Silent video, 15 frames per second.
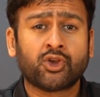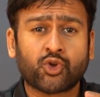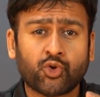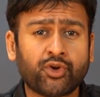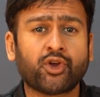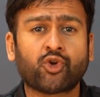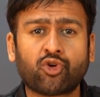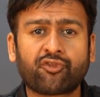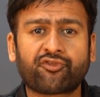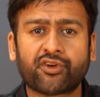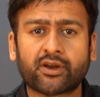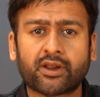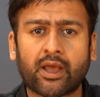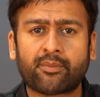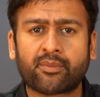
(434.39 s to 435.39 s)
You need a good
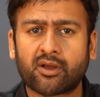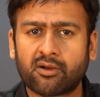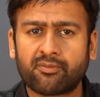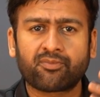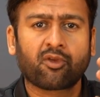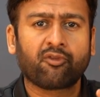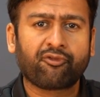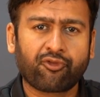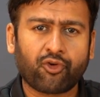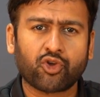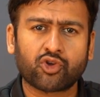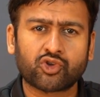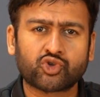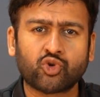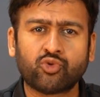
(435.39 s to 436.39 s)
front camera for
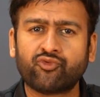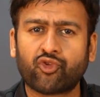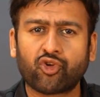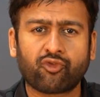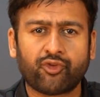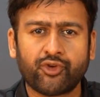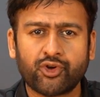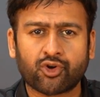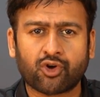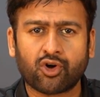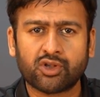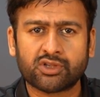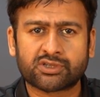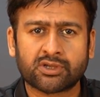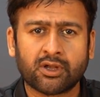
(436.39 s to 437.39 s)
your zoom, for your video
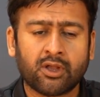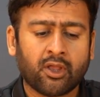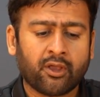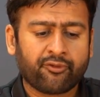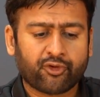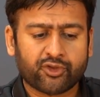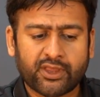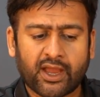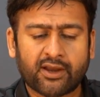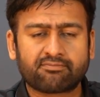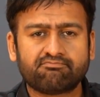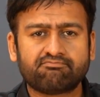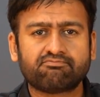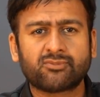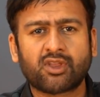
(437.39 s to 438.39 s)
calls. For that,
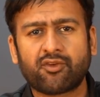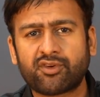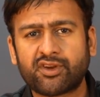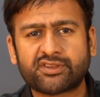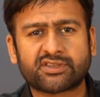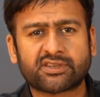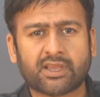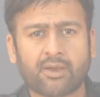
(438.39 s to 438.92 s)
they have a decent